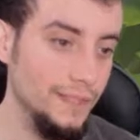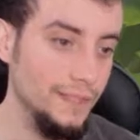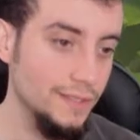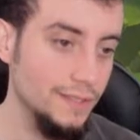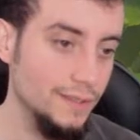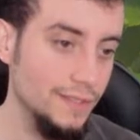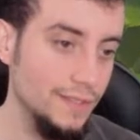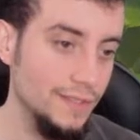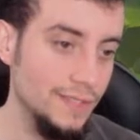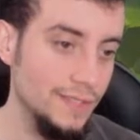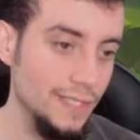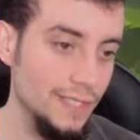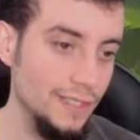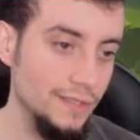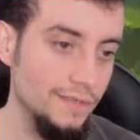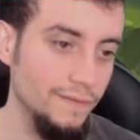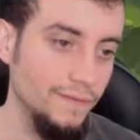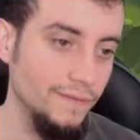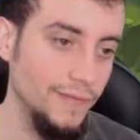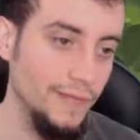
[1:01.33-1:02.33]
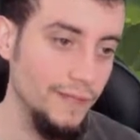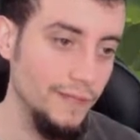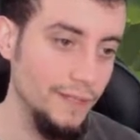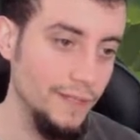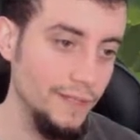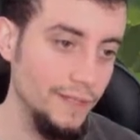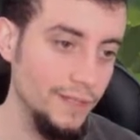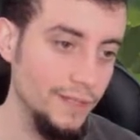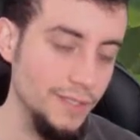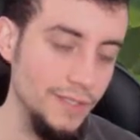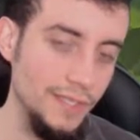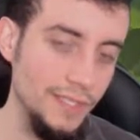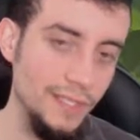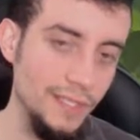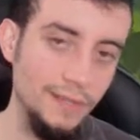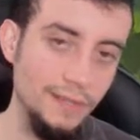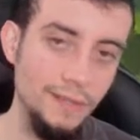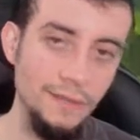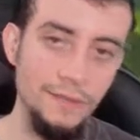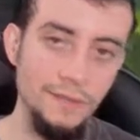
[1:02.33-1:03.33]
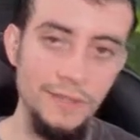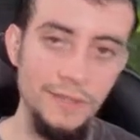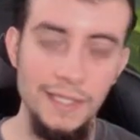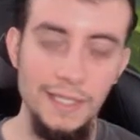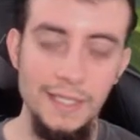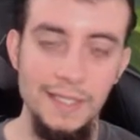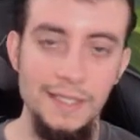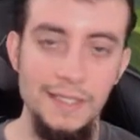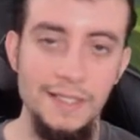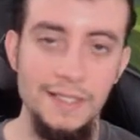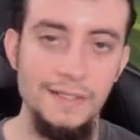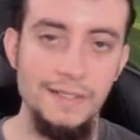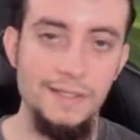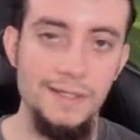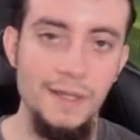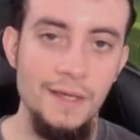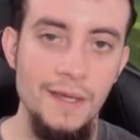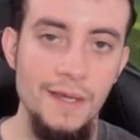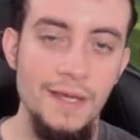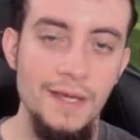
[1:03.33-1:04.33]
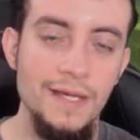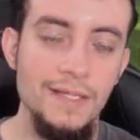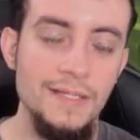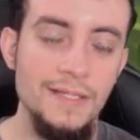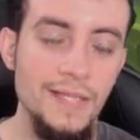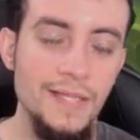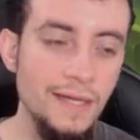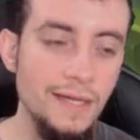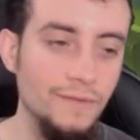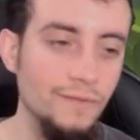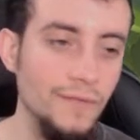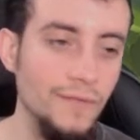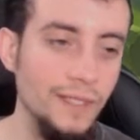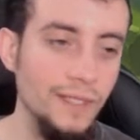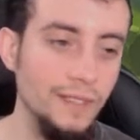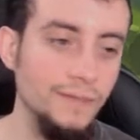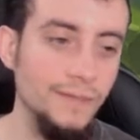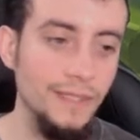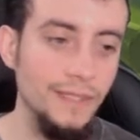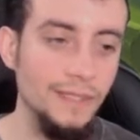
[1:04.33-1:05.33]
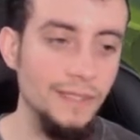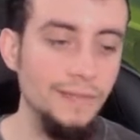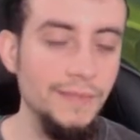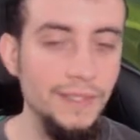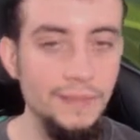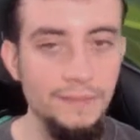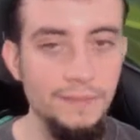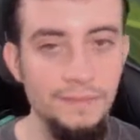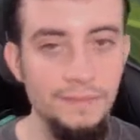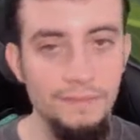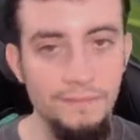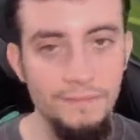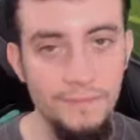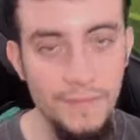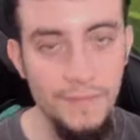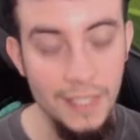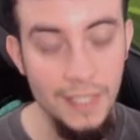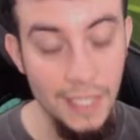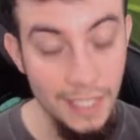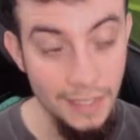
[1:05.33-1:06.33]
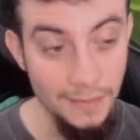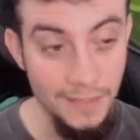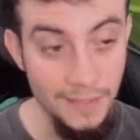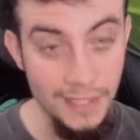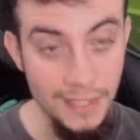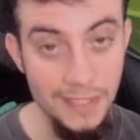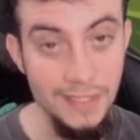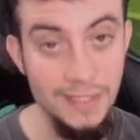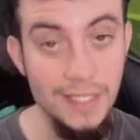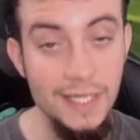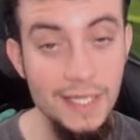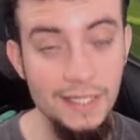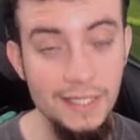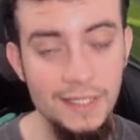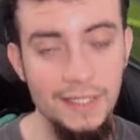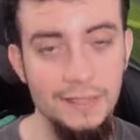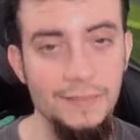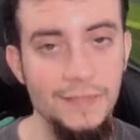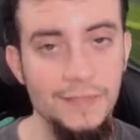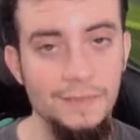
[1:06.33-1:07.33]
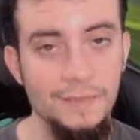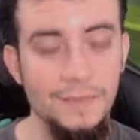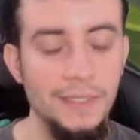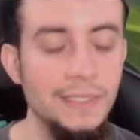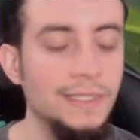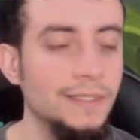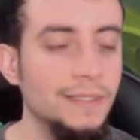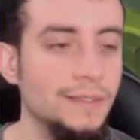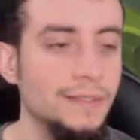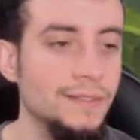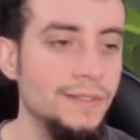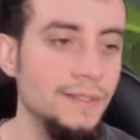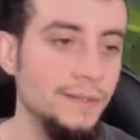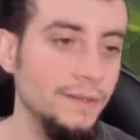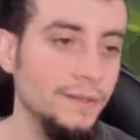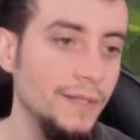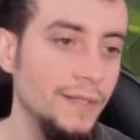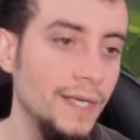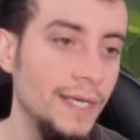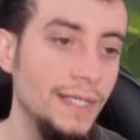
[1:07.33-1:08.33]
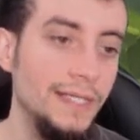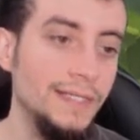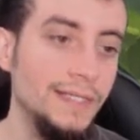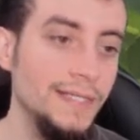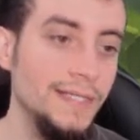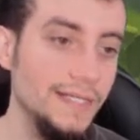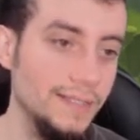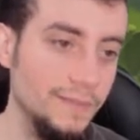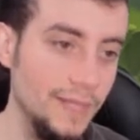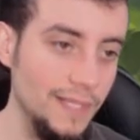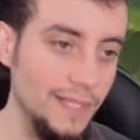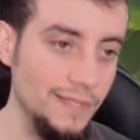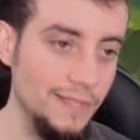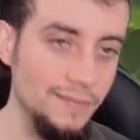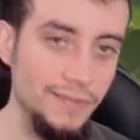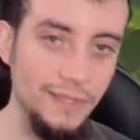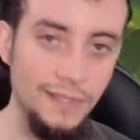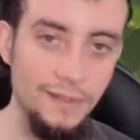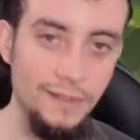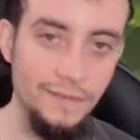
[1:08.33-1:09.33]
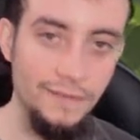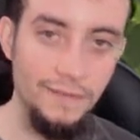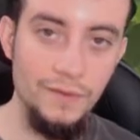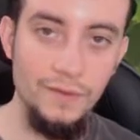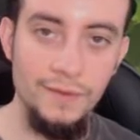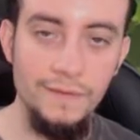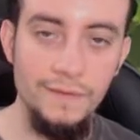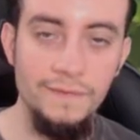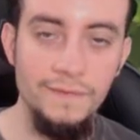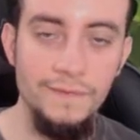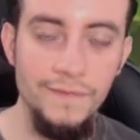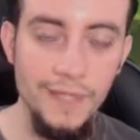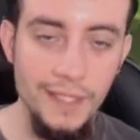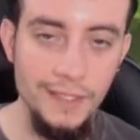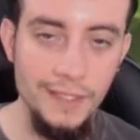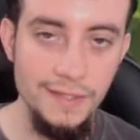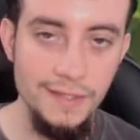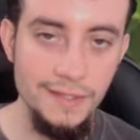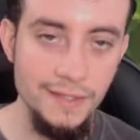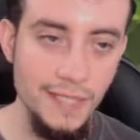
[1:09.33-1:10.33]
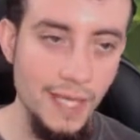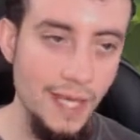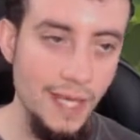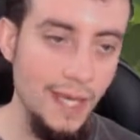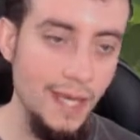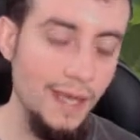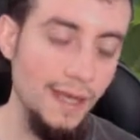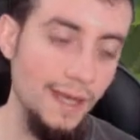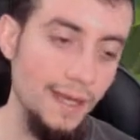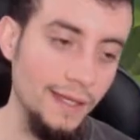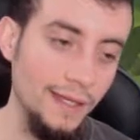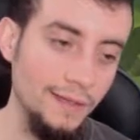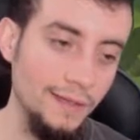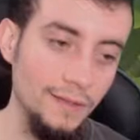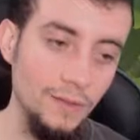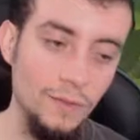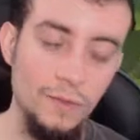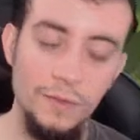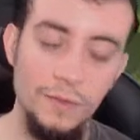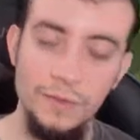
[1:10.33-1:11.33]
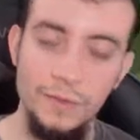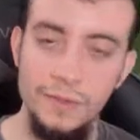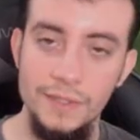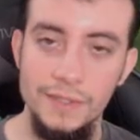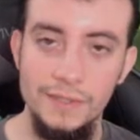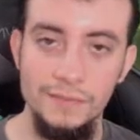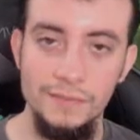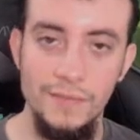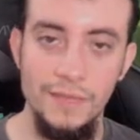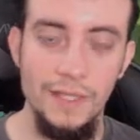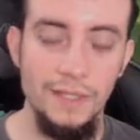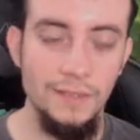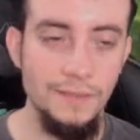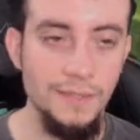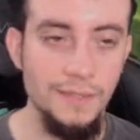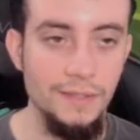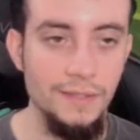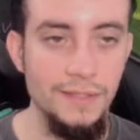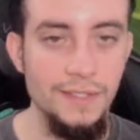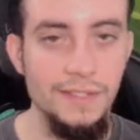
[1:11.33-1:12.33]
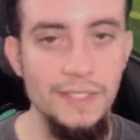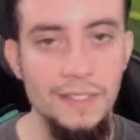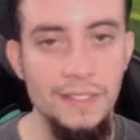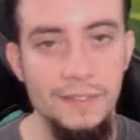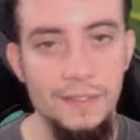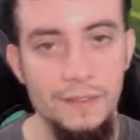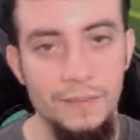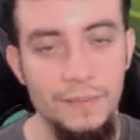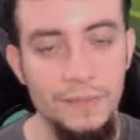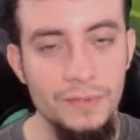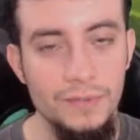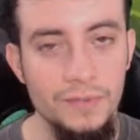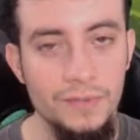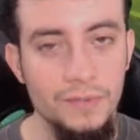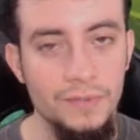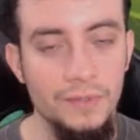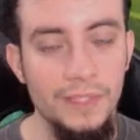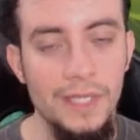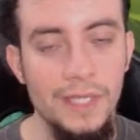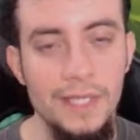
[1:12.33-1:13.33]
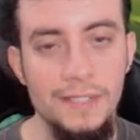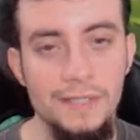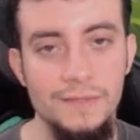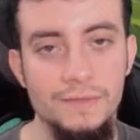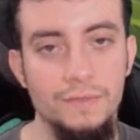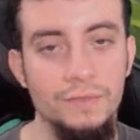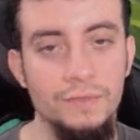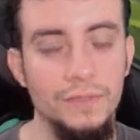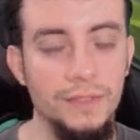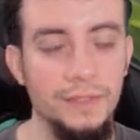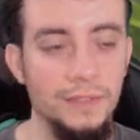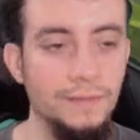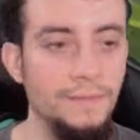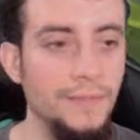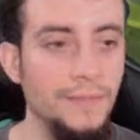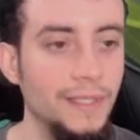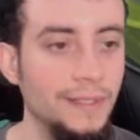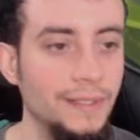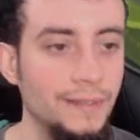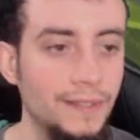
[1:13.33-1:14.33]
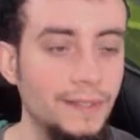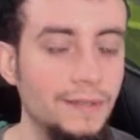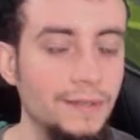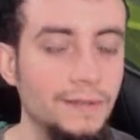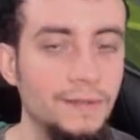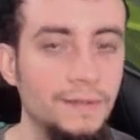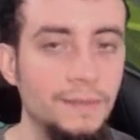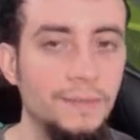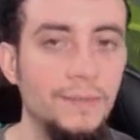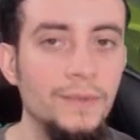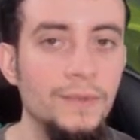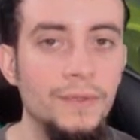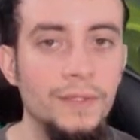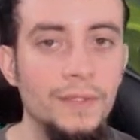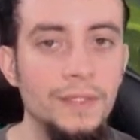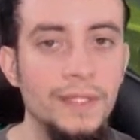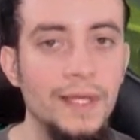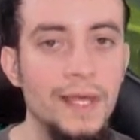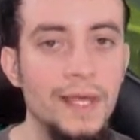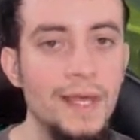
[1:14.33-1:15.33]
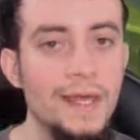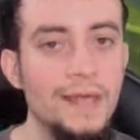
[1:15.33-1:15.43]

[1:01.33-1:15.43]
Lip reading: So this is actually very interesting. And note that it is attack random enemies, not enemy minions. So this has a possibility of going face, and the order is random. So let's say your opponent only has one big thing on the board.